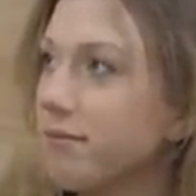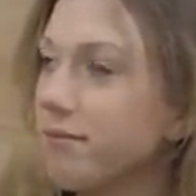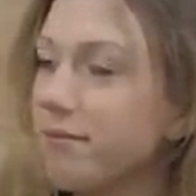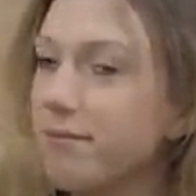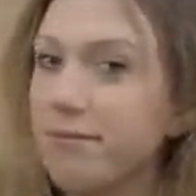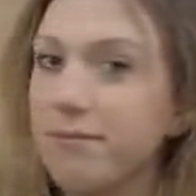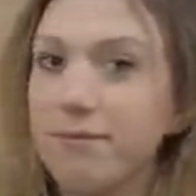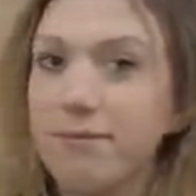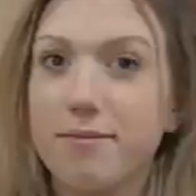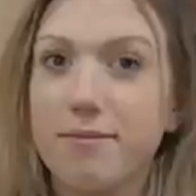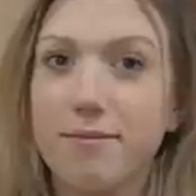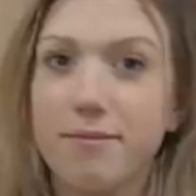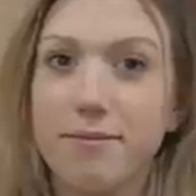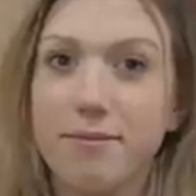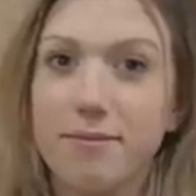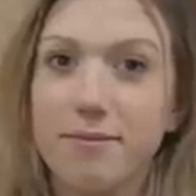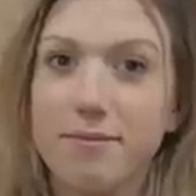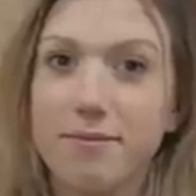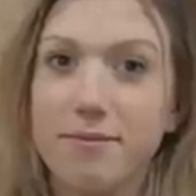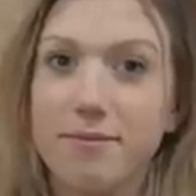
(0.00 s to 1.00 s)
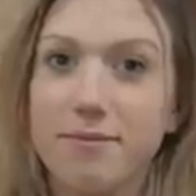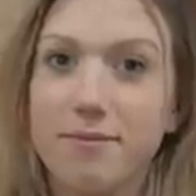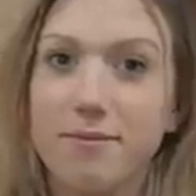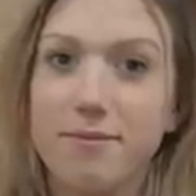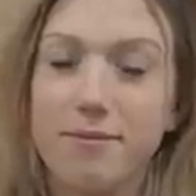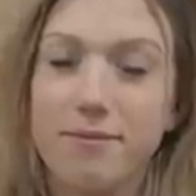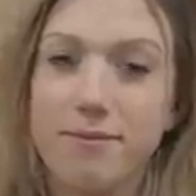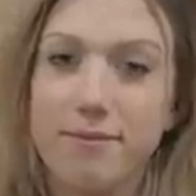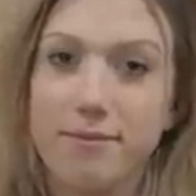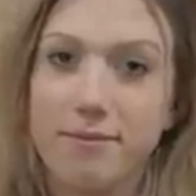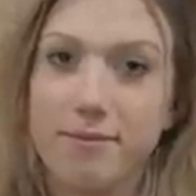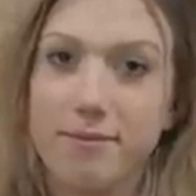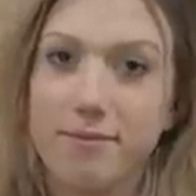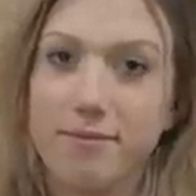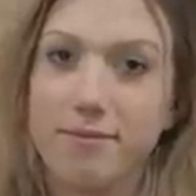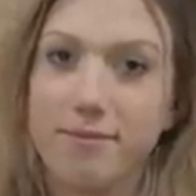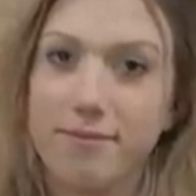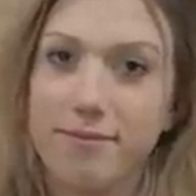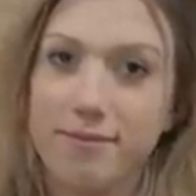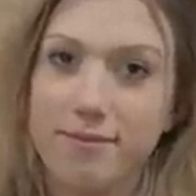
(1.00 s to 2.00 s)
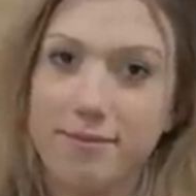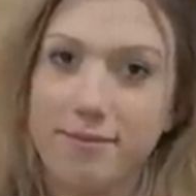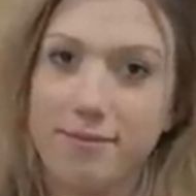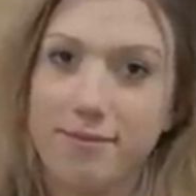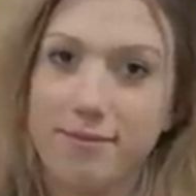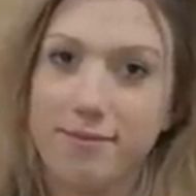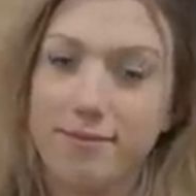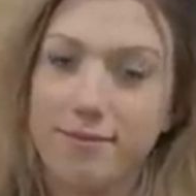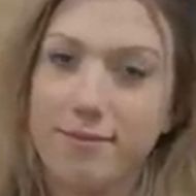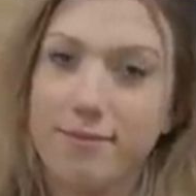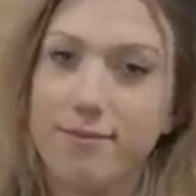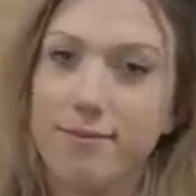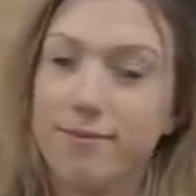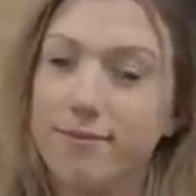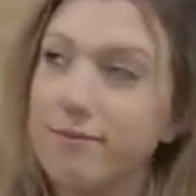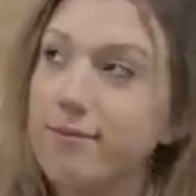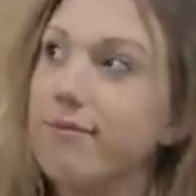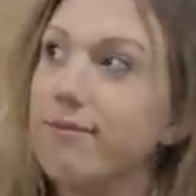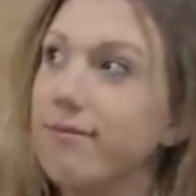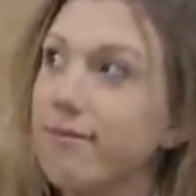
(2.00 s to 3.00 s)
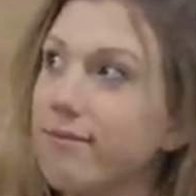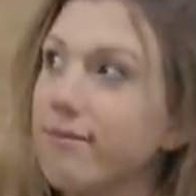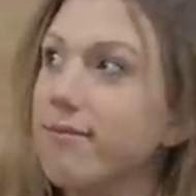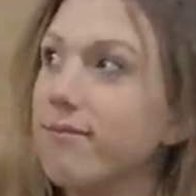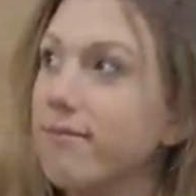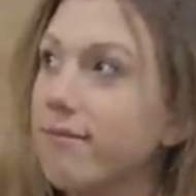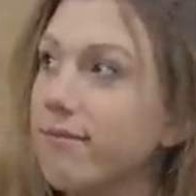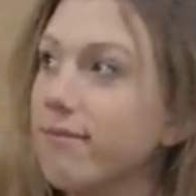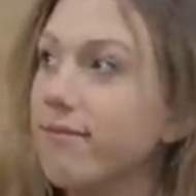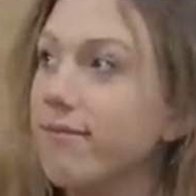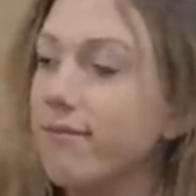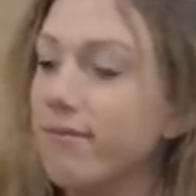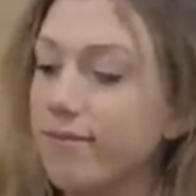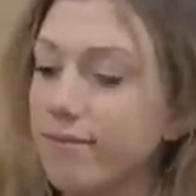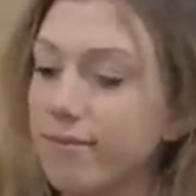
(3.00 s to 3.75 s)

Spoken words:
(silent)